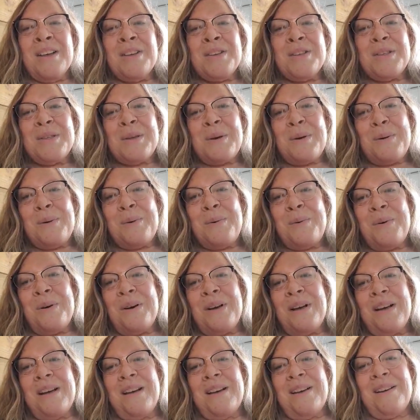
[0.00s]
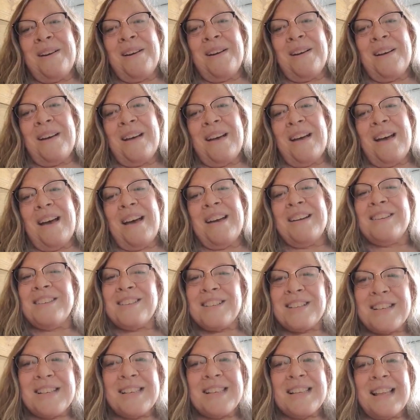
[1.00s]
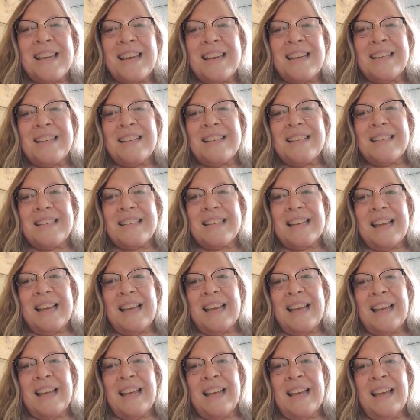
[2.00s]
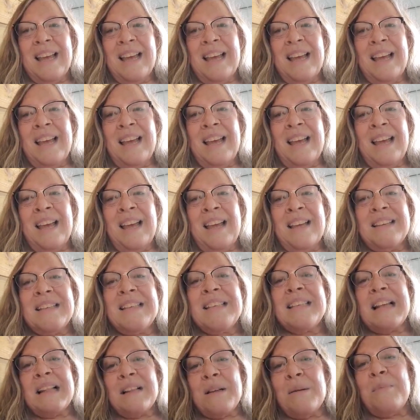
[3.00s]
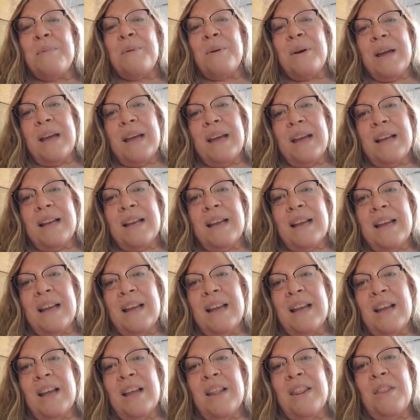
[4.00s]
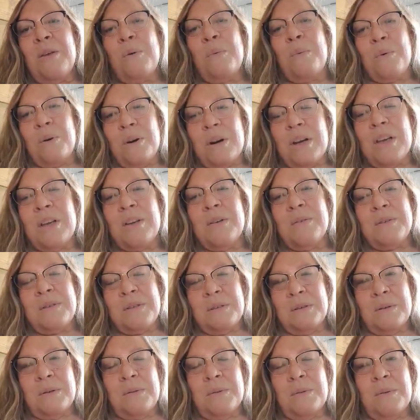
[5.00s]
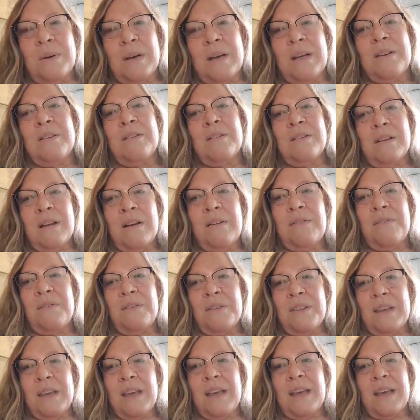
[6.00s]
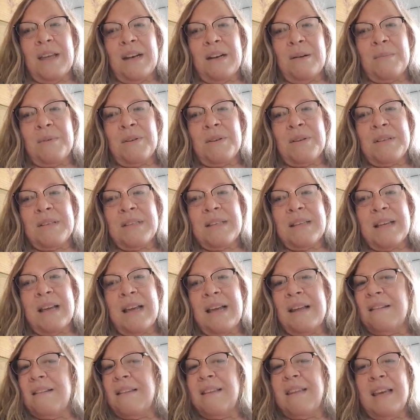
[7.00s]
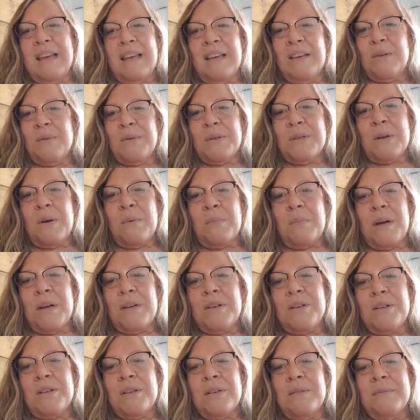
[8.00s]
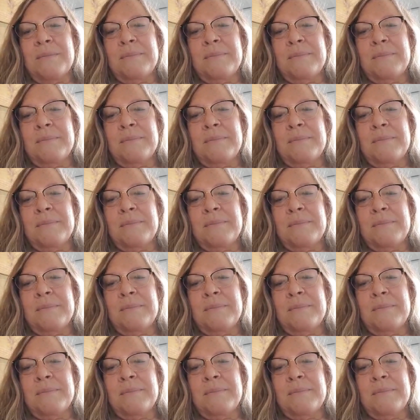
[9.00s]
So I'd just like to say, celebrate the work you do and your love for the animals, and thank you so much.